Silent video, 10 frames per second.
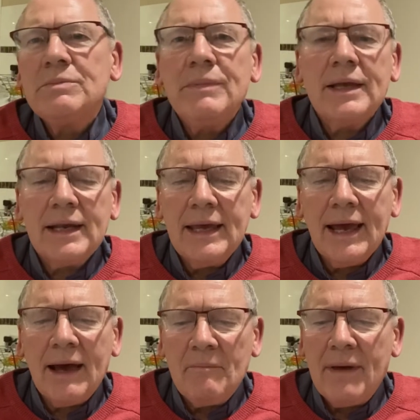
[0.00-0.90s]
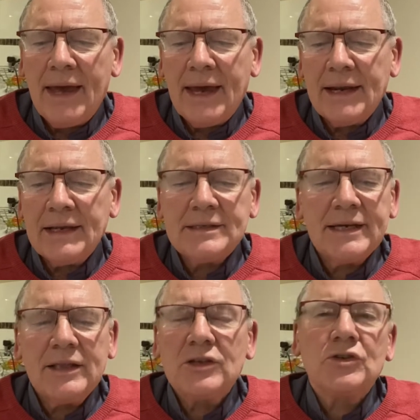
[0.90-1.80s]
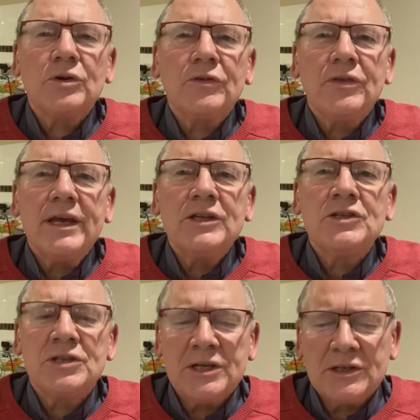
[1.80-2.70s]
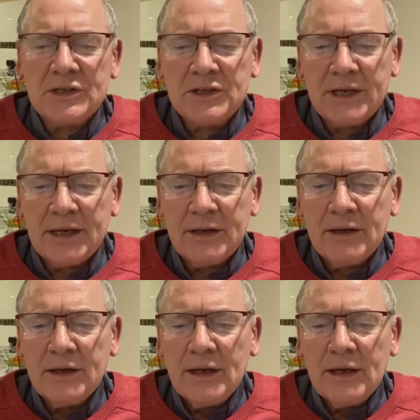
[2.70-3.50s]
merely a man and said the sort of things Jesus said